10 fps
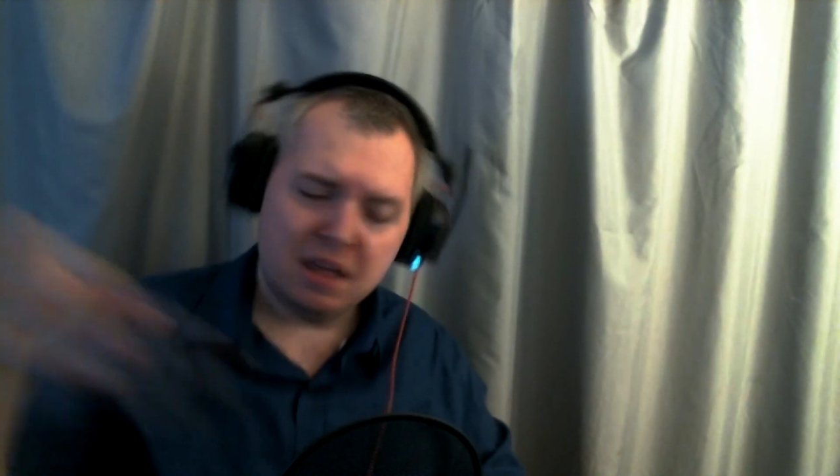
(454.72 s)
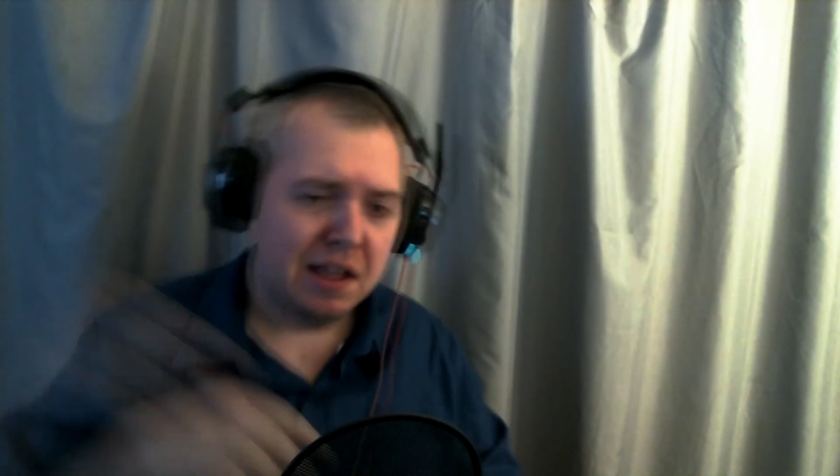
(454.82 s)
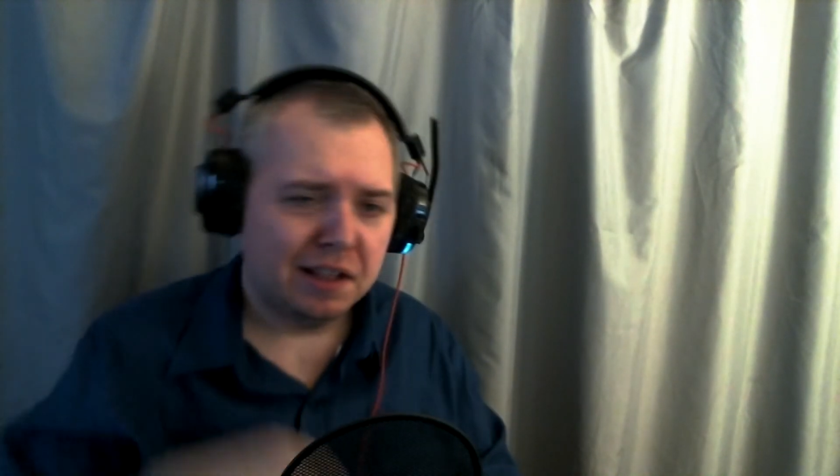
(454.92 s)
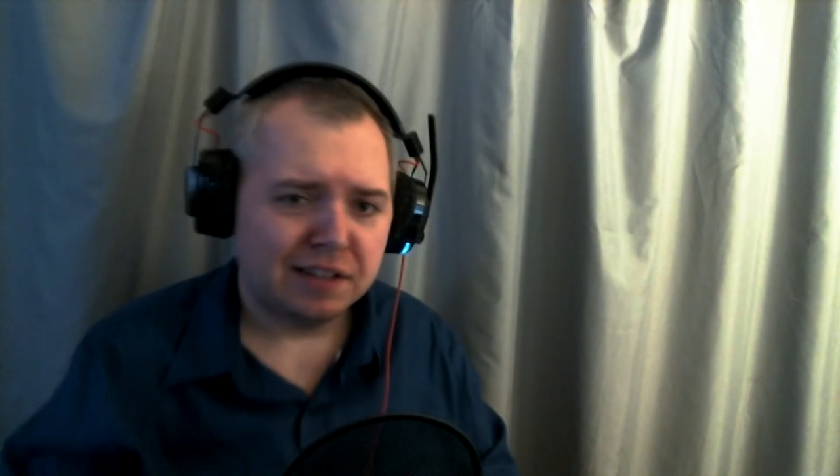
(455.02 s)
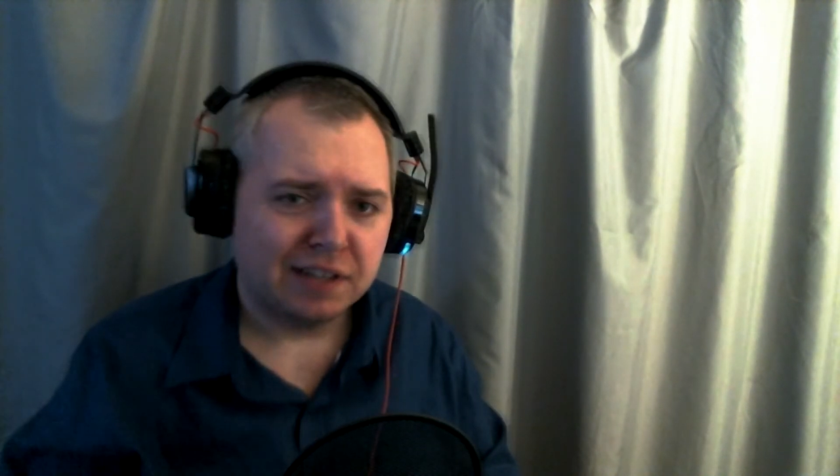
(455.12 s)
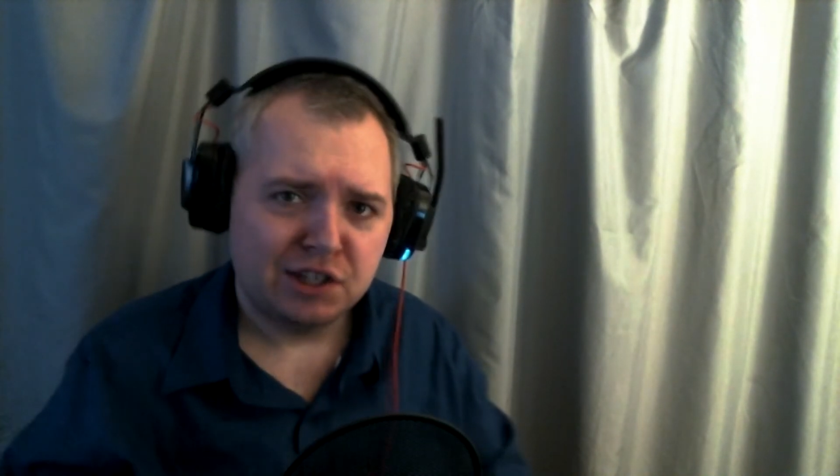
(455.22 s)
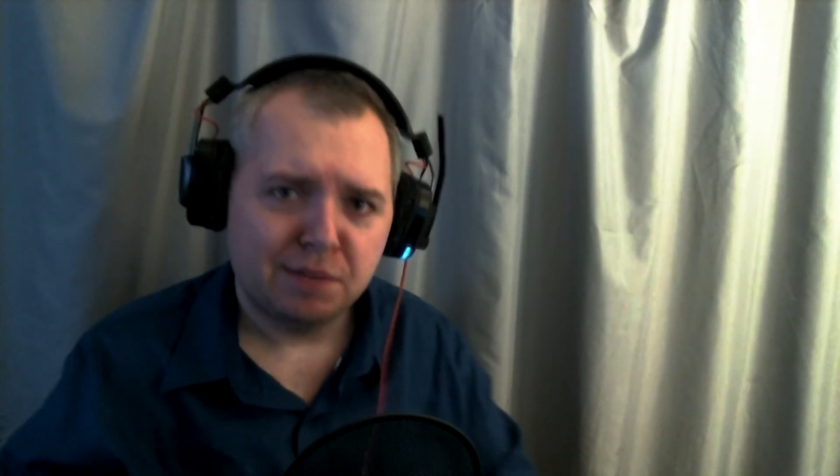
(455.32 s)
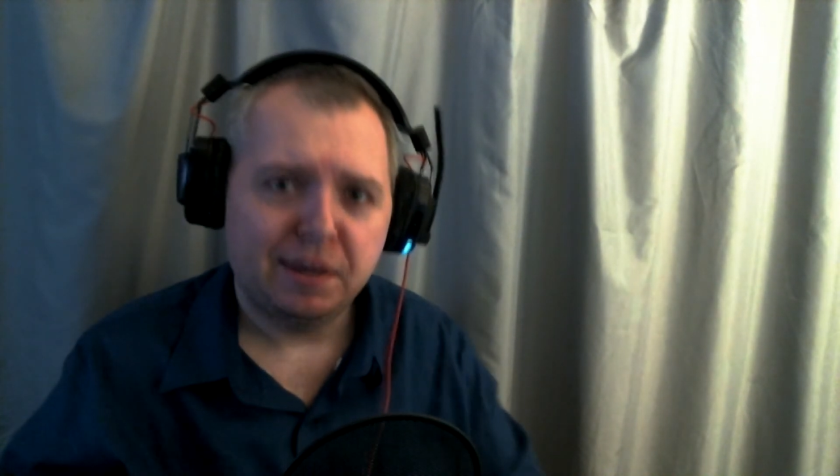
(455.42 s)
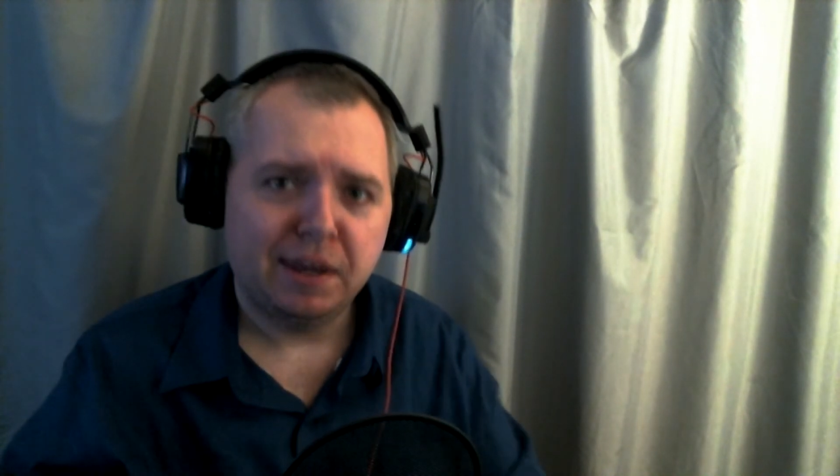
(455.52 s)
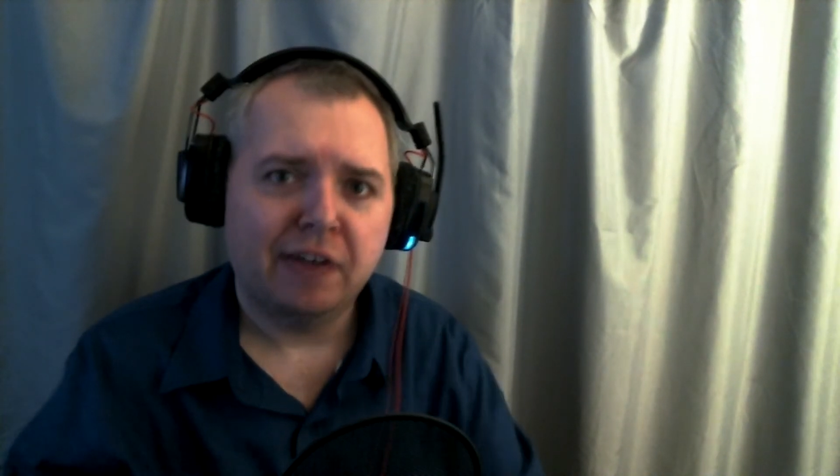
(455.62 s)
It's like
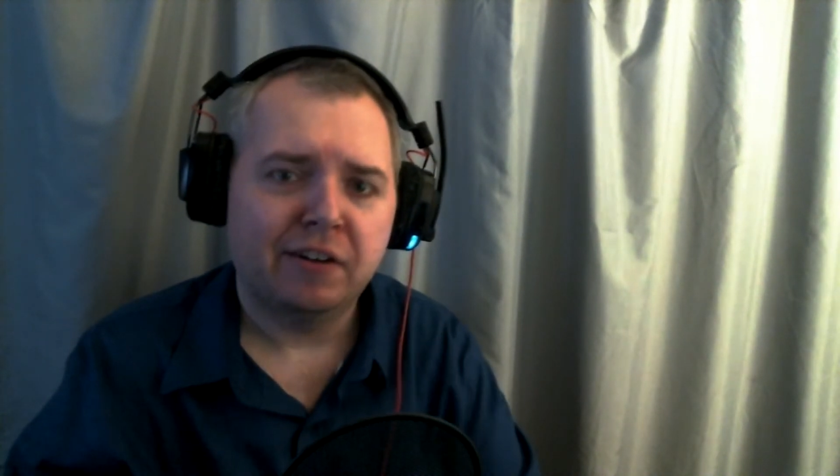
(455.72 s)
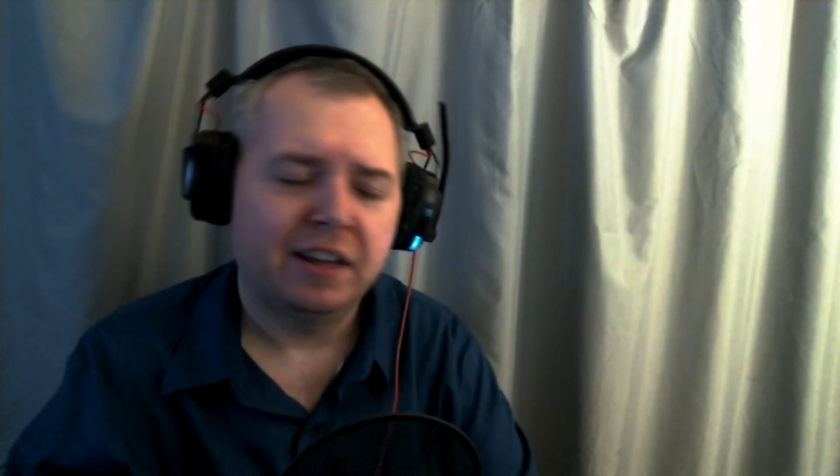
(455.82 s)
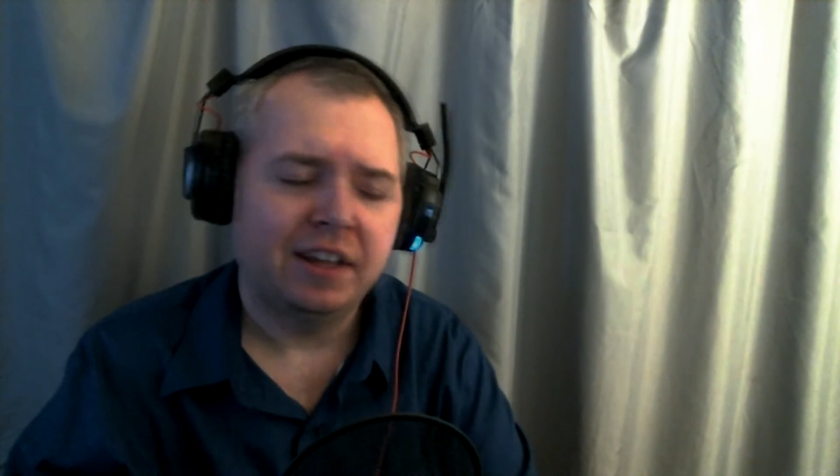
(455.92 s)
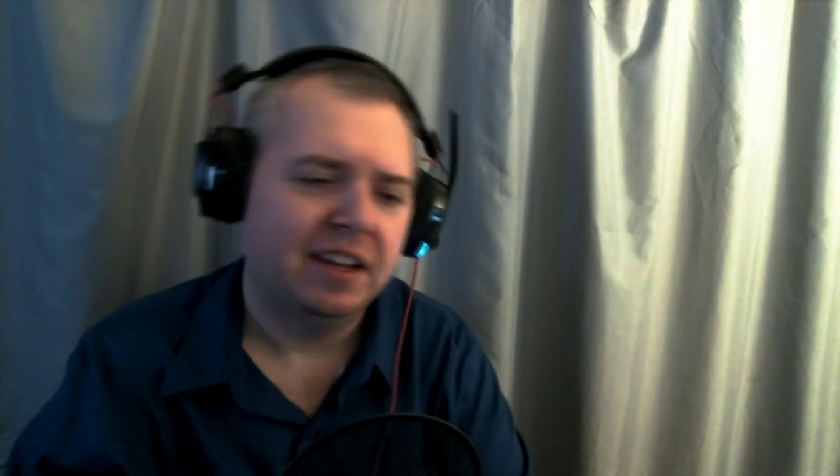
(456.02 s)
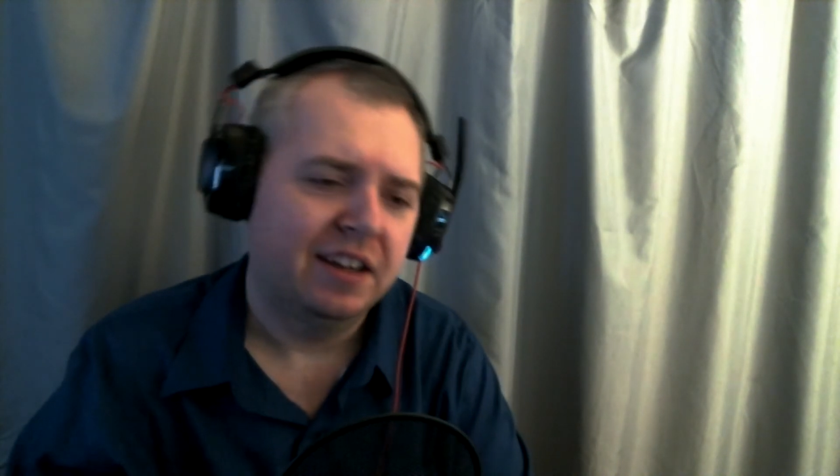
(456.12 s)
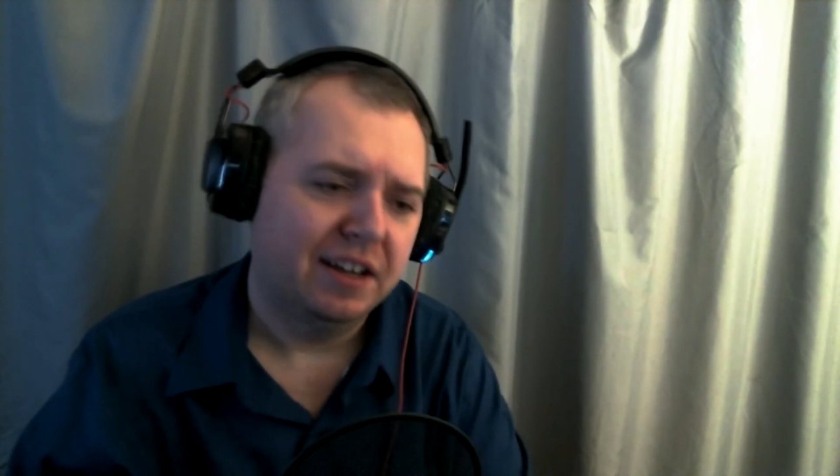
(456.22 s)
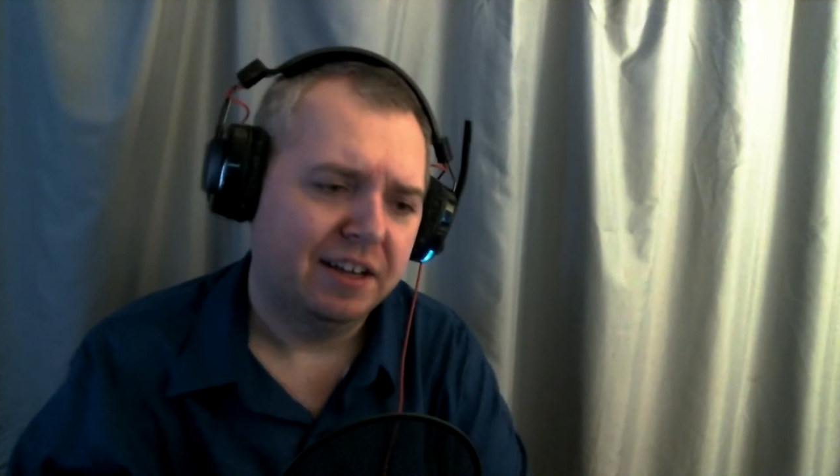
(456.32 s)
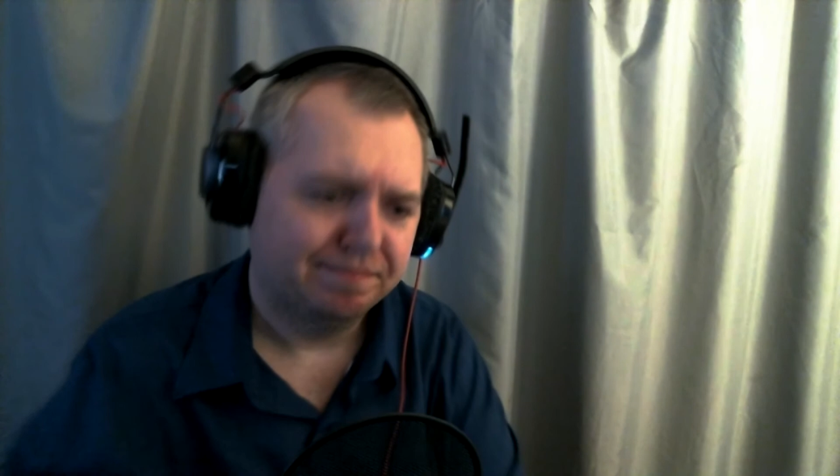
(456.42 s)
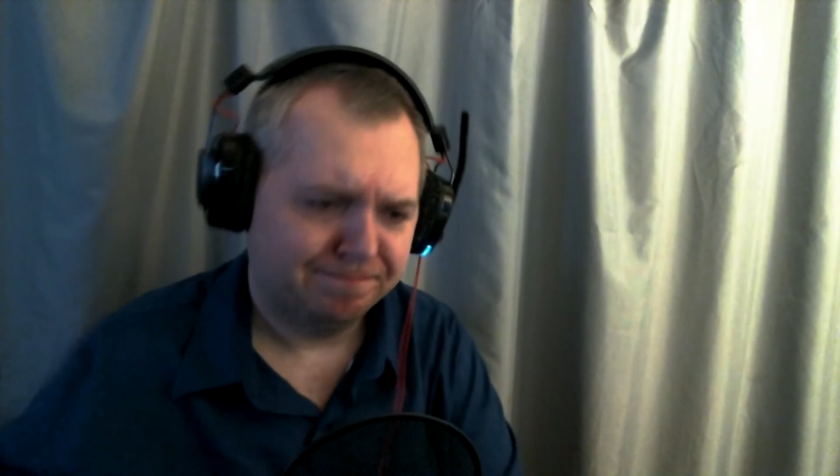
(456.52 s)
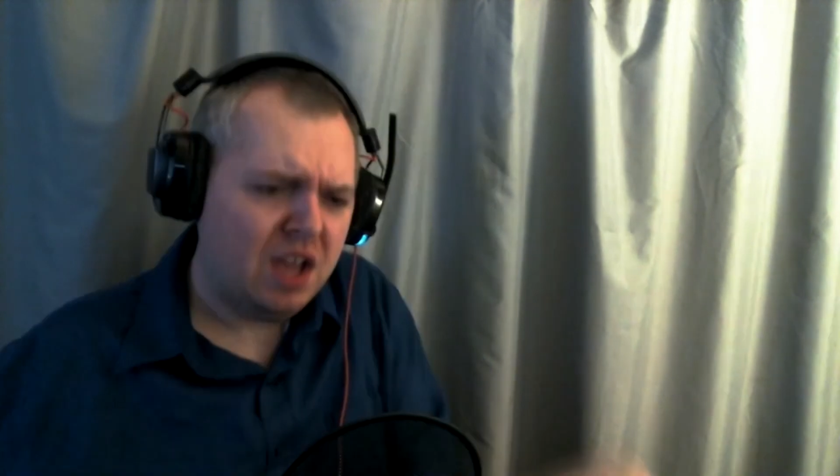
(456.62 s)
Jim Carrey in
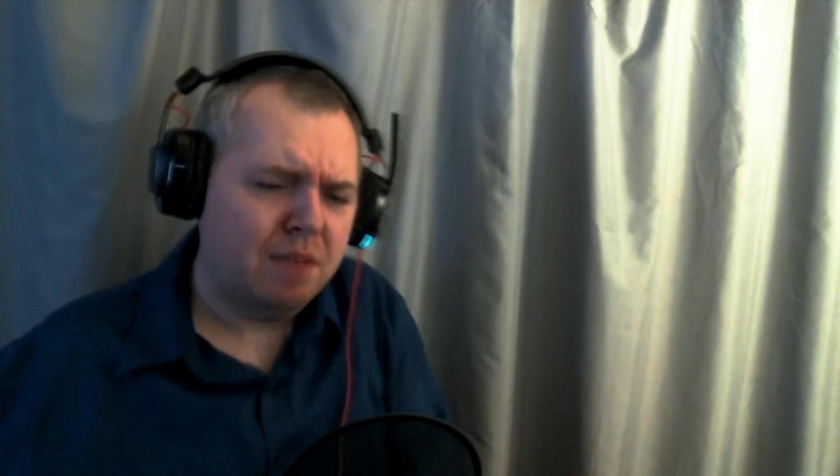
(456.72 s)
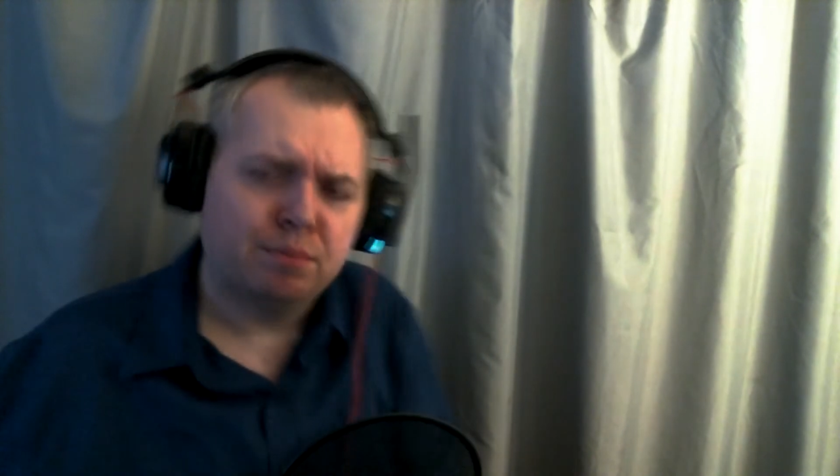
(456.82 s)
um,